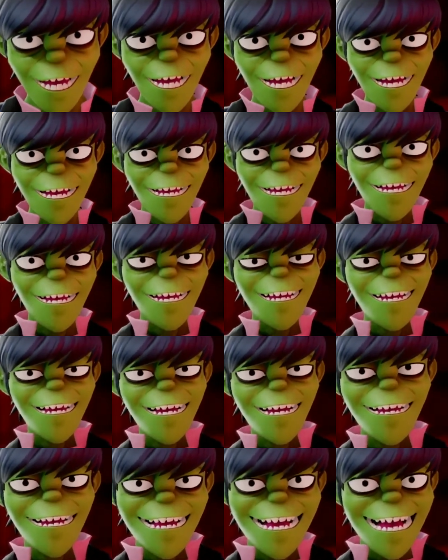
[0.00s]

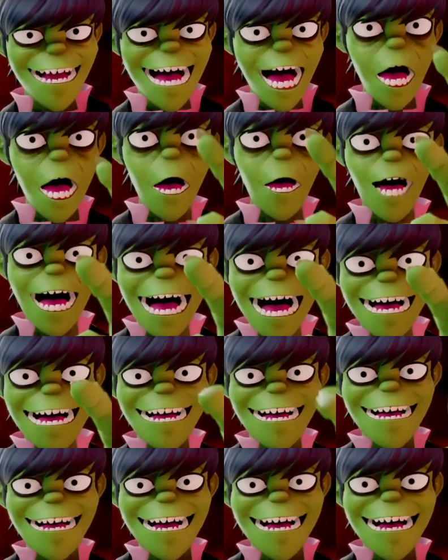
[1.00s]
Uh, oh,
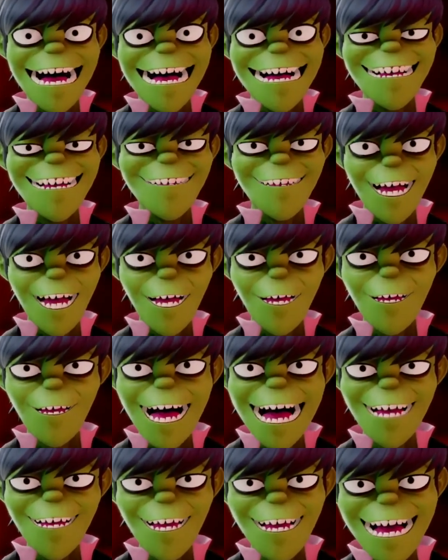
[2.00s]
yes, yes, of
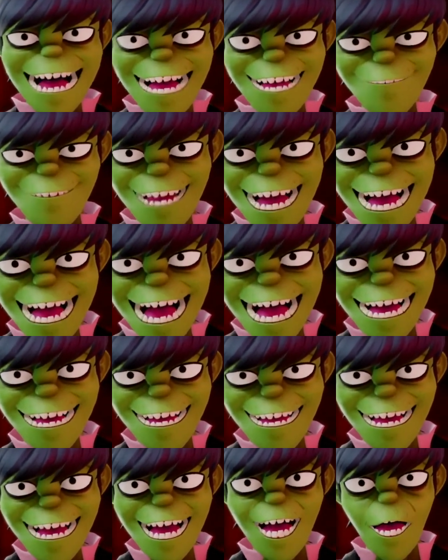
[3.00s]
course, how could I
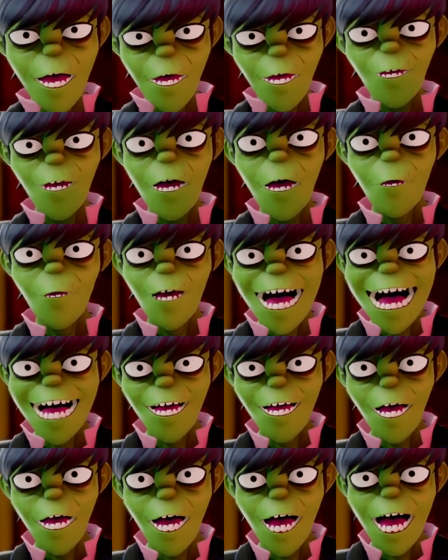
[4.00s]
forget?
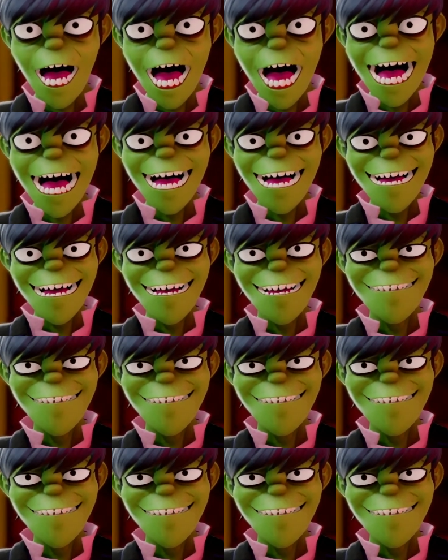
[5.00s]
Tarantula!